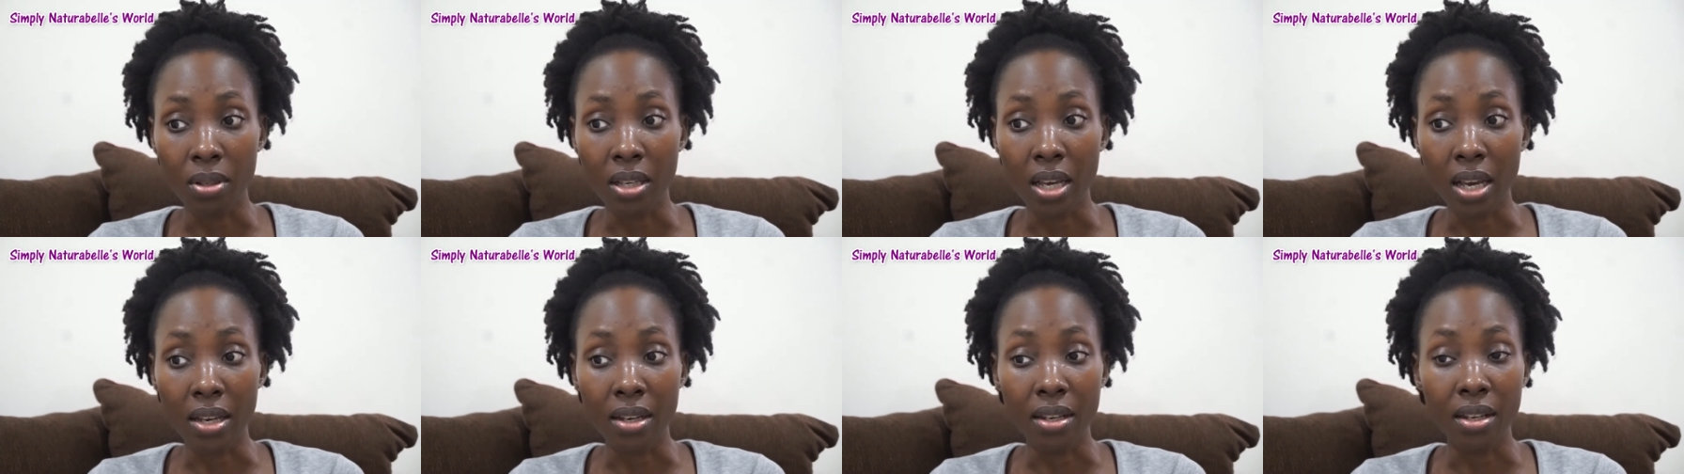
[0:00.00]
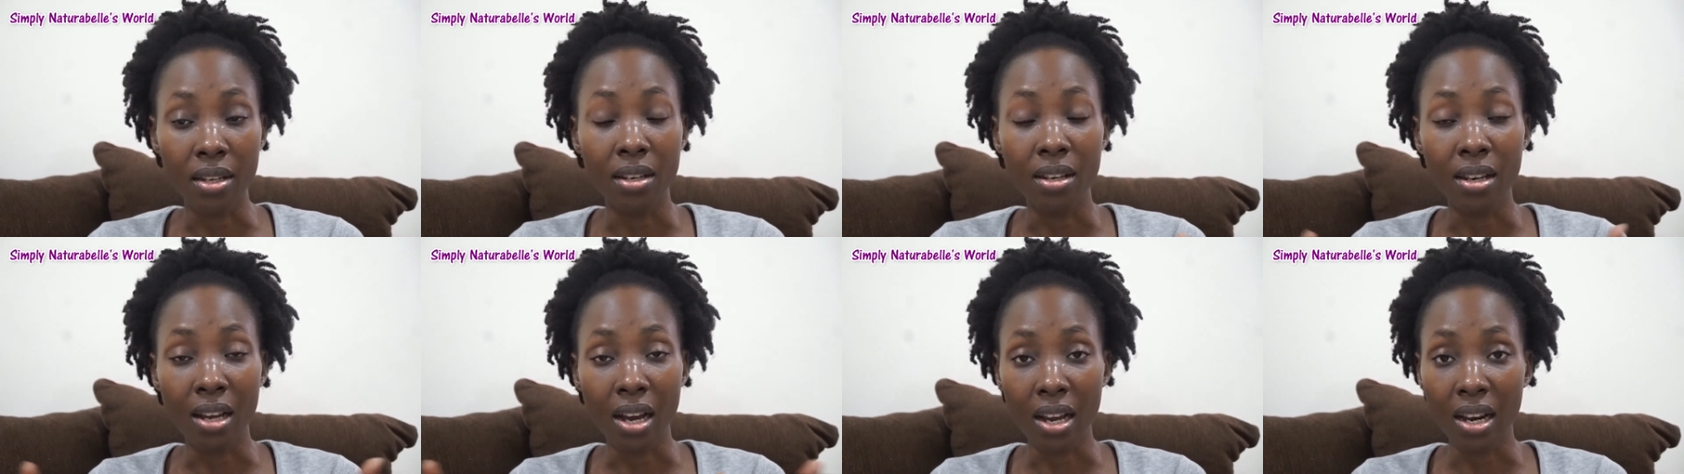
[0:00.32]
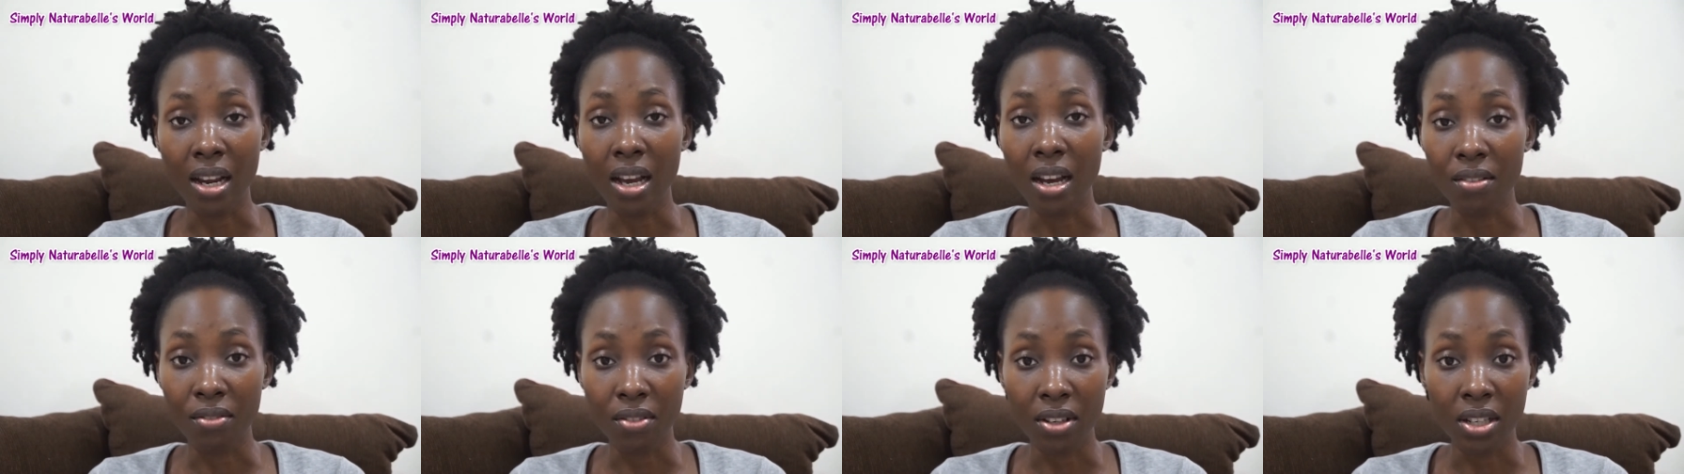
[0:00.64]
I did not
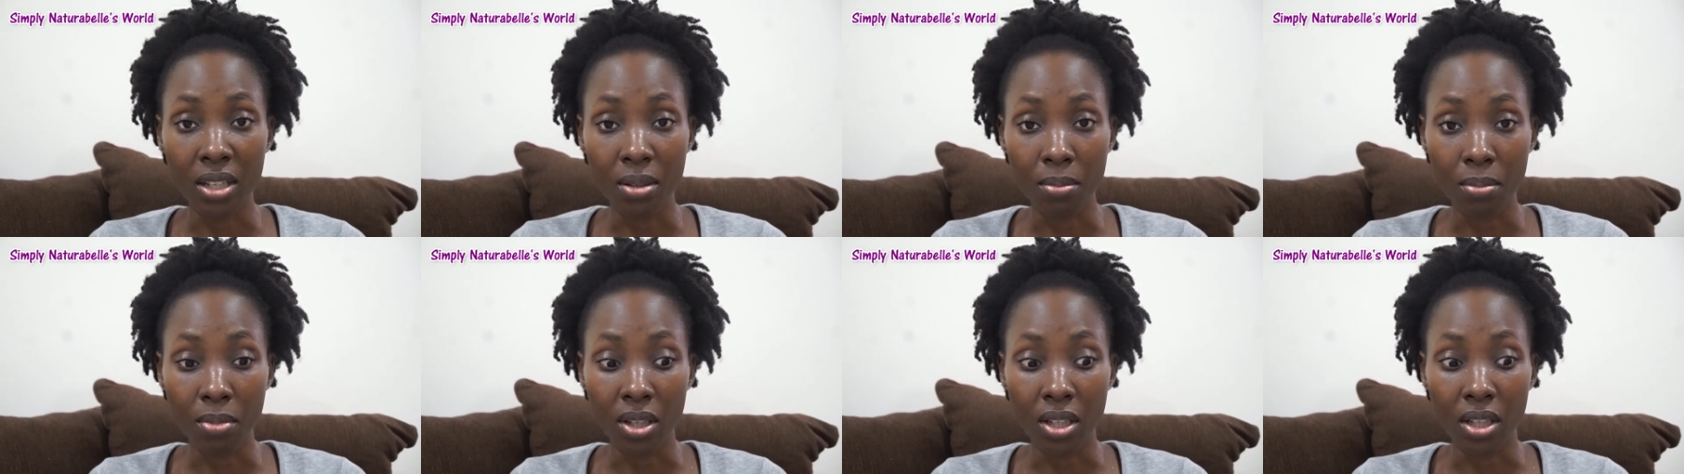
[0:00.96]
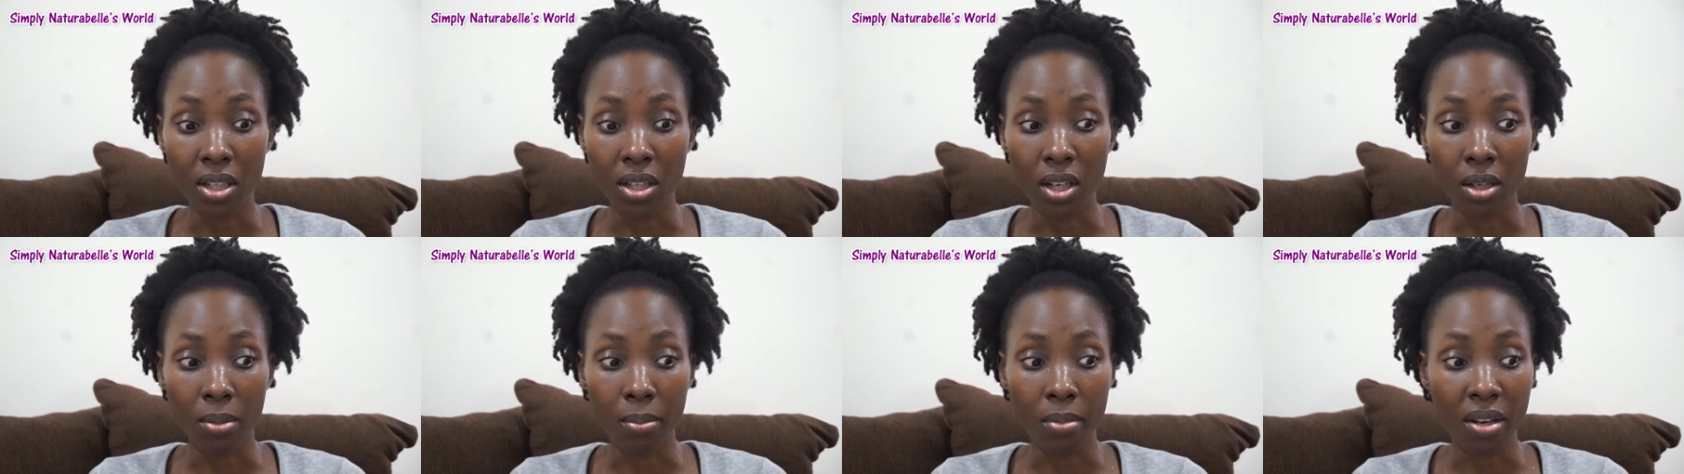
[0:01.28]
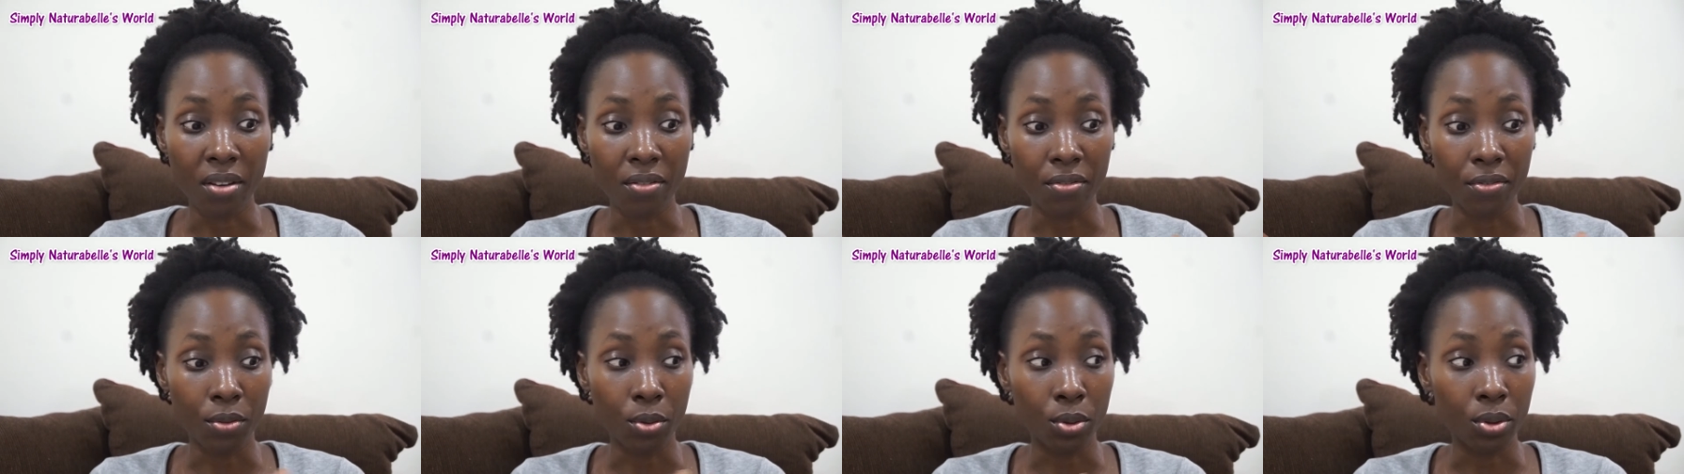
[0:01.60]
have any money on my
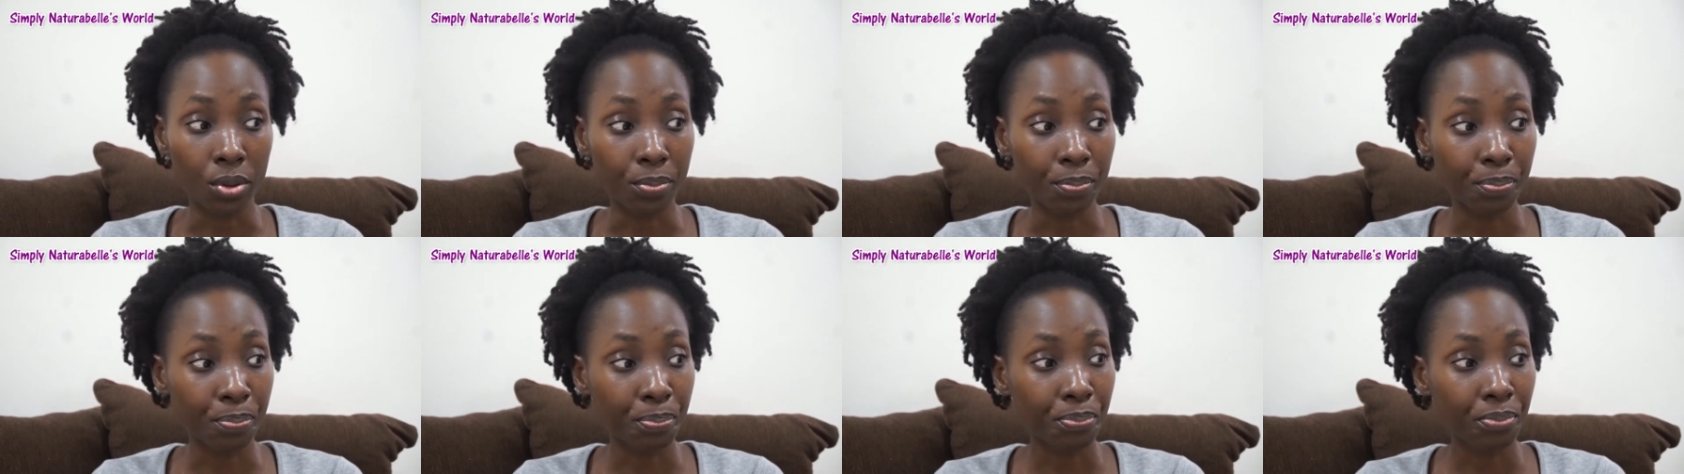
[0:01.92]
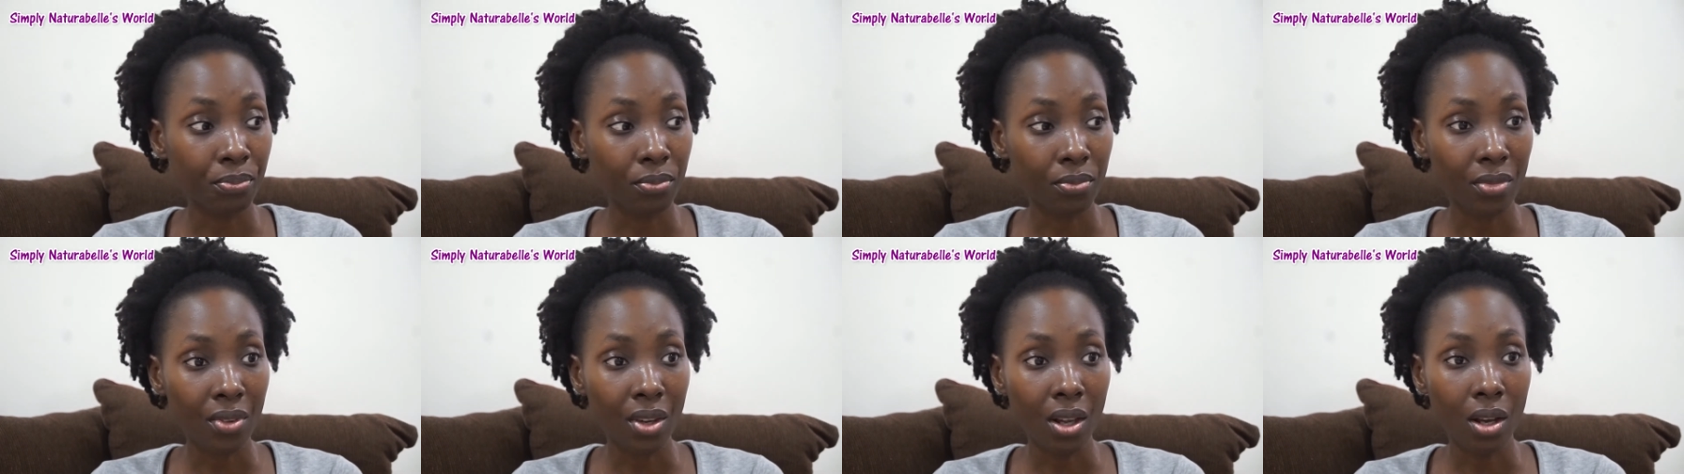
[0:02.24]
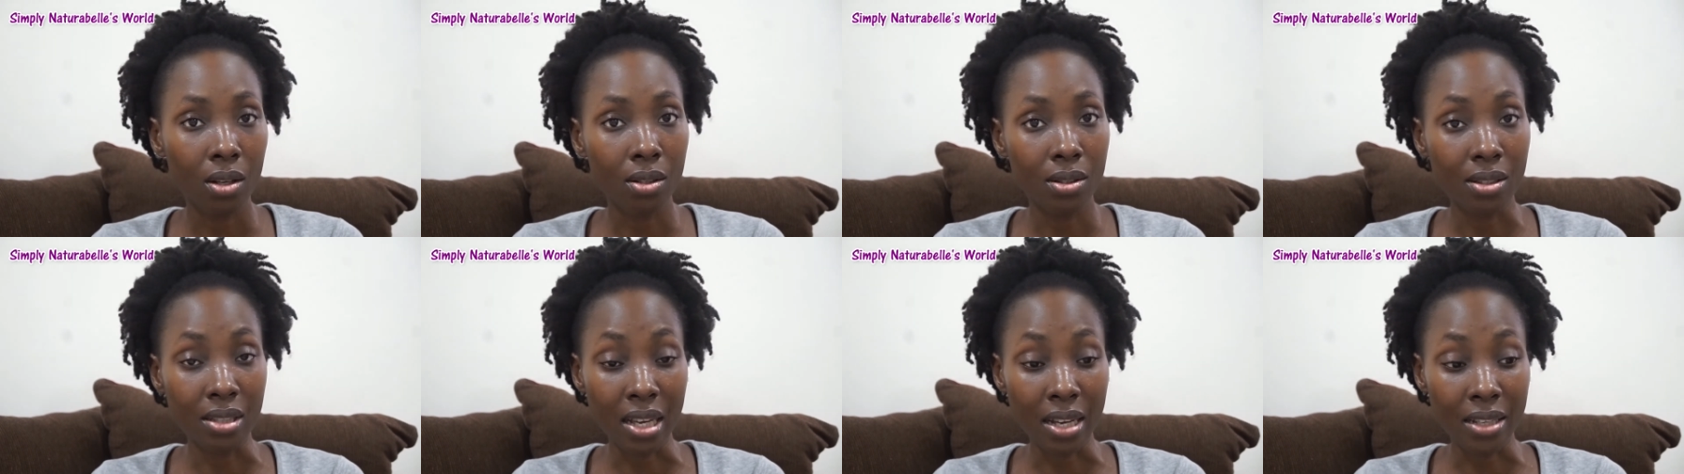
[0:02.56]
phone.
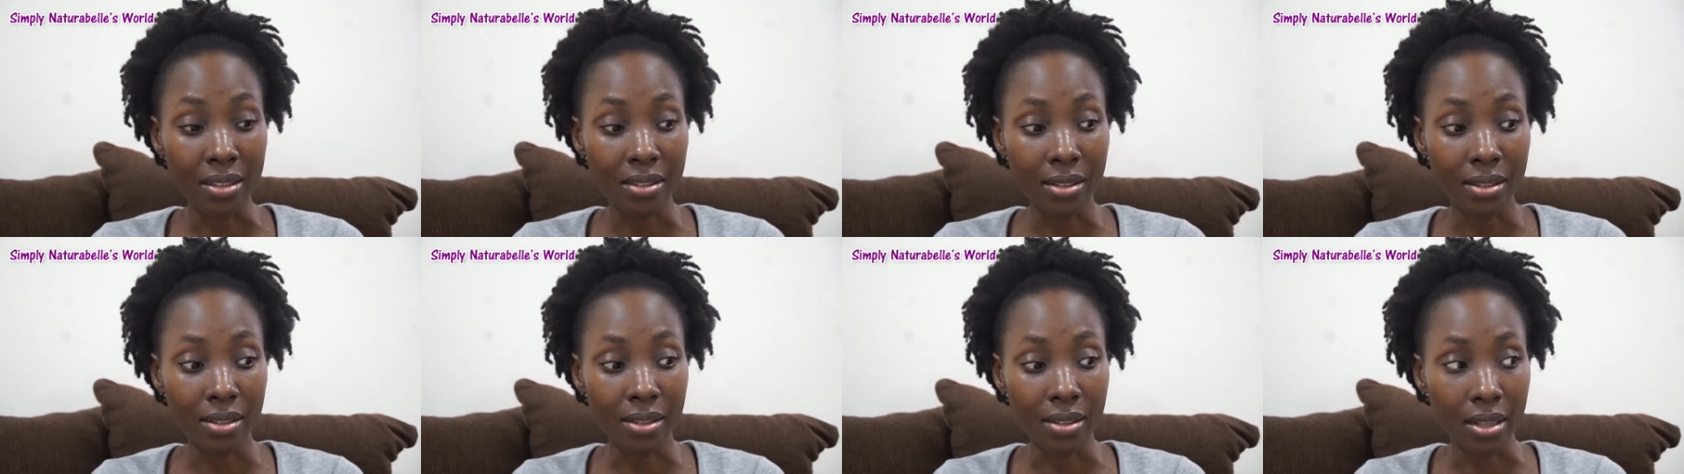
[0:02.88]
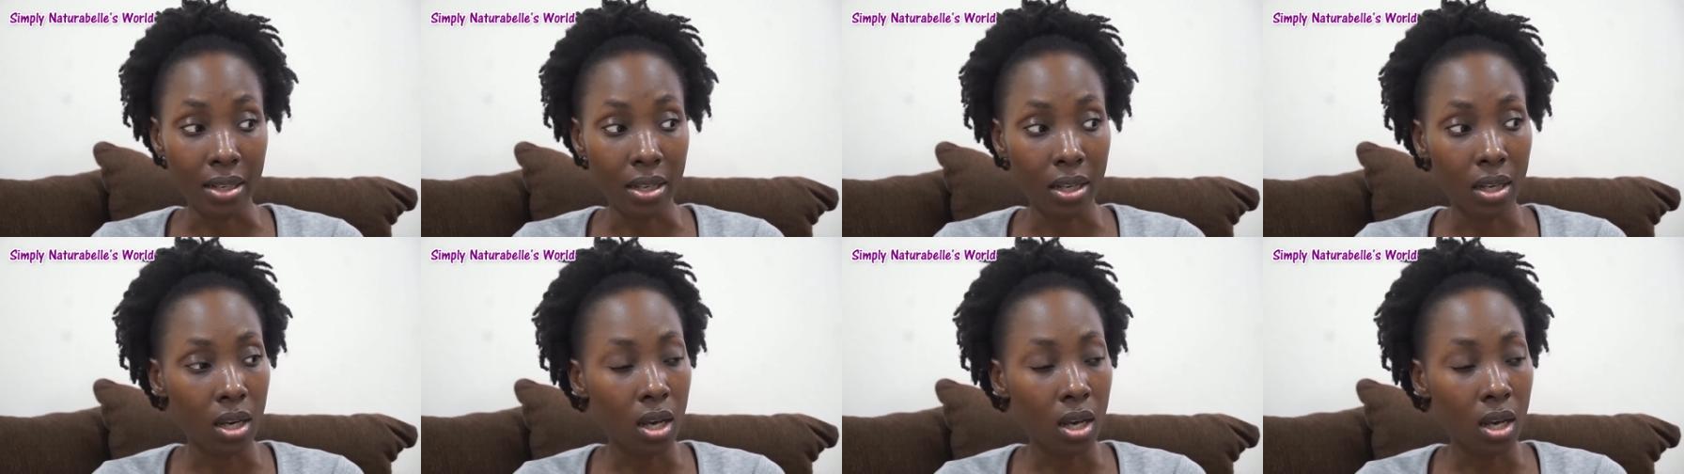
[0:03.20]
Sad to say.